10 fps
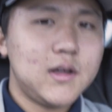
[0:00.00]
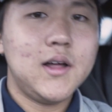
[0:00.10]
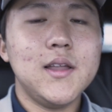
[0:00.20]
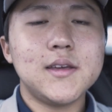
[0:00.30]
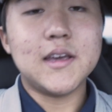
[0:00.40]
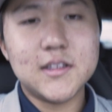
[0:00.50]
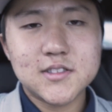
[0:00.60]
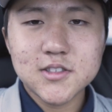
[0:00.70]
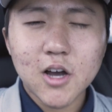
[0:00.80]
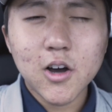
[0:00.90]
I like it. It's
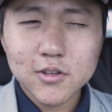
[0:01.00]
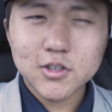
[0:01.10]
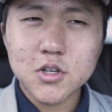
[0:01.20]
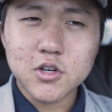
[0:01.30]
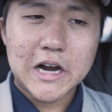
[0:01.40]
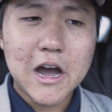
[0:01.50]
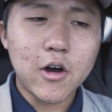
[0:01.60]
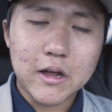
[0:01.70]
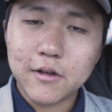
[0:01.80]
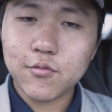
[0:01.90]
stuck onto the
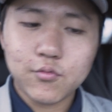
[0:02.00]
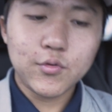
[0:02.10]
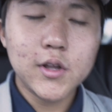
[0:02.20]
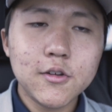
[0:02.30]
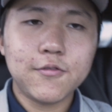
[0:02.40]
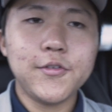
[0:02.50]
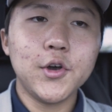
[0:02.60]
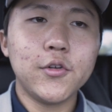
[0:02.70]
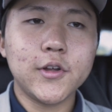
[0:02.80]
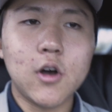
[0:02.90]
ground. I really
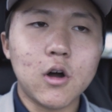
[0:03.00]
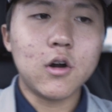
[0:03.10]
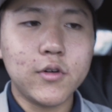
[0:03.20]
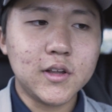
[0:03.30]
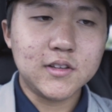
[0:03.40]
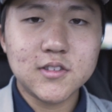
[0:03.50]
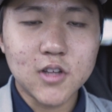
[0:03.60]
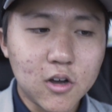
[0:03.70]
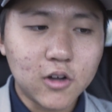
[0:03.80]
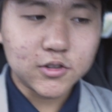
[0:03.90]
feel the car really
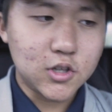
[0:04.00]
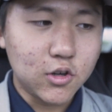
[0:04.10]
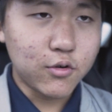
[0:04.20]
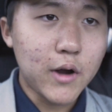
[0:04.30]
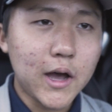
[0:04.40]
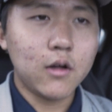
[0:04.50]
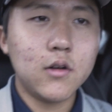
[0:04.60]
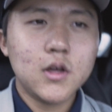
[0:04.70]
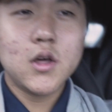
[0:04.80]
stuck onto the ground.